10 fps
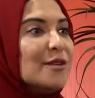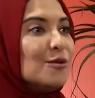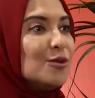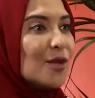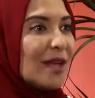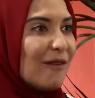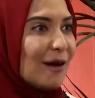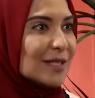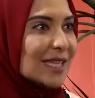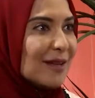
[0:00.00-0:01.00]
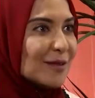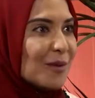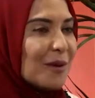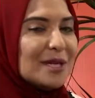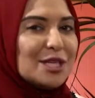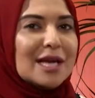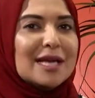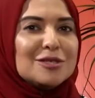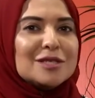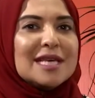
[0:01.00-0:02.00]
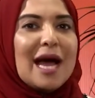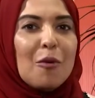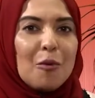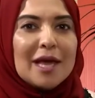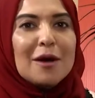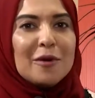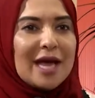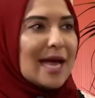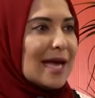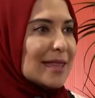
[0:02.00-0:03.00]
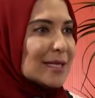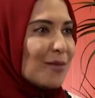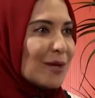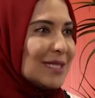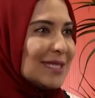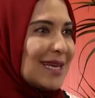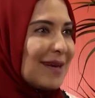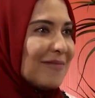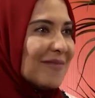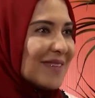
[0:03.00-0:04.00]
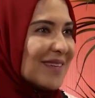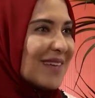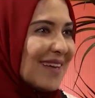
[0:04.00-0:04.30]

don't do that for ourselves where we check in to see are we okay at this point in definitely, time definitely